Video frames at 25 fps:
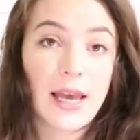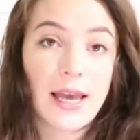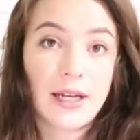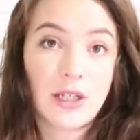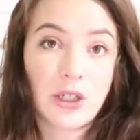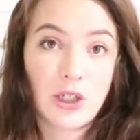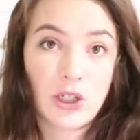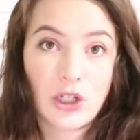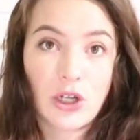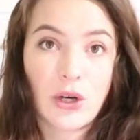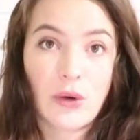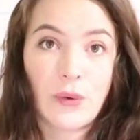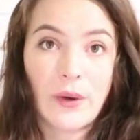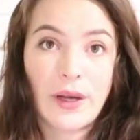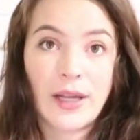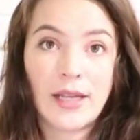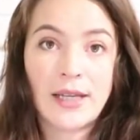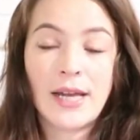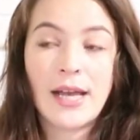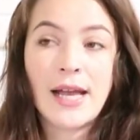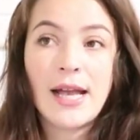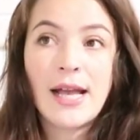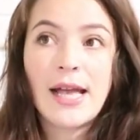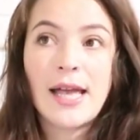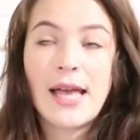and
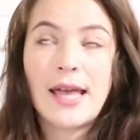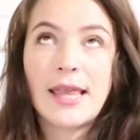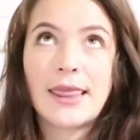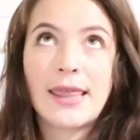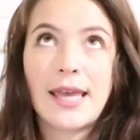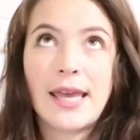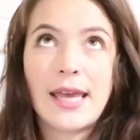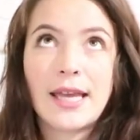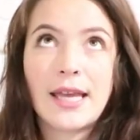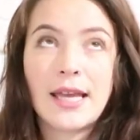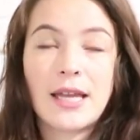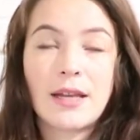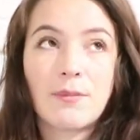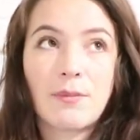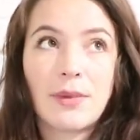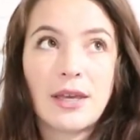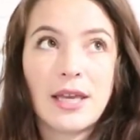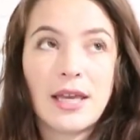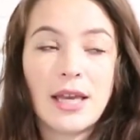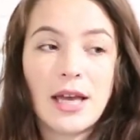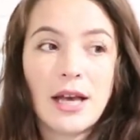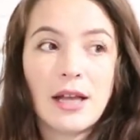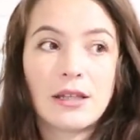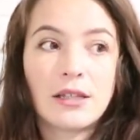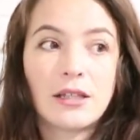Doen, they can
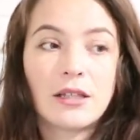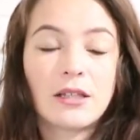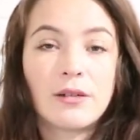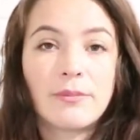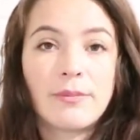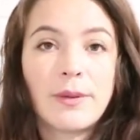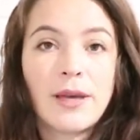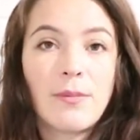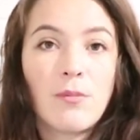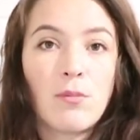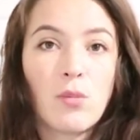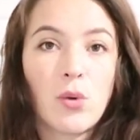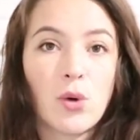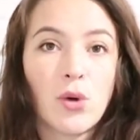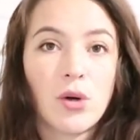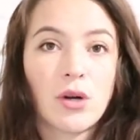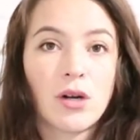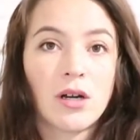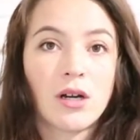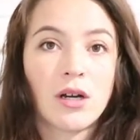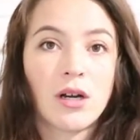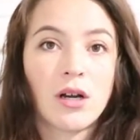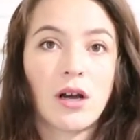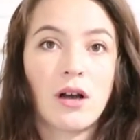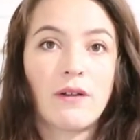be a little bit
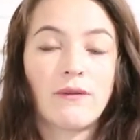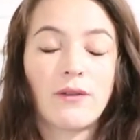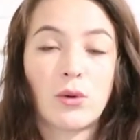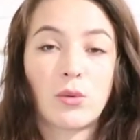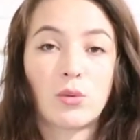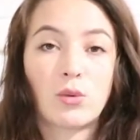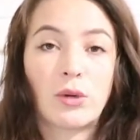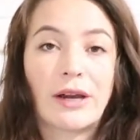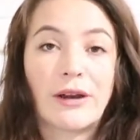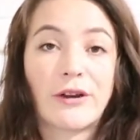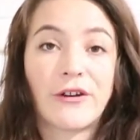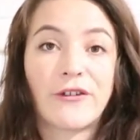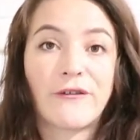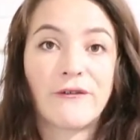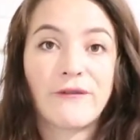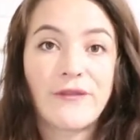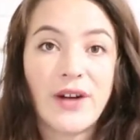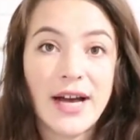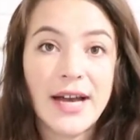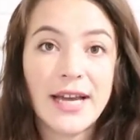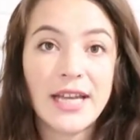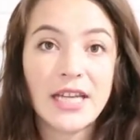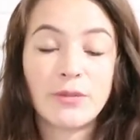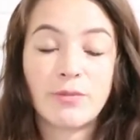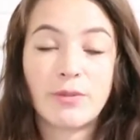more of a rare
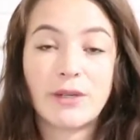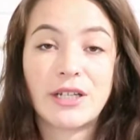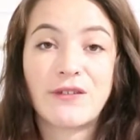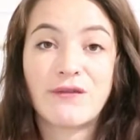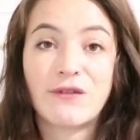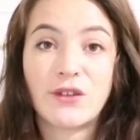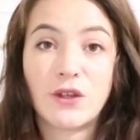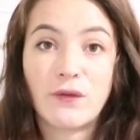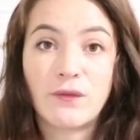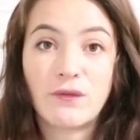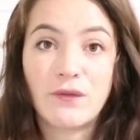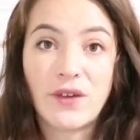find, but if you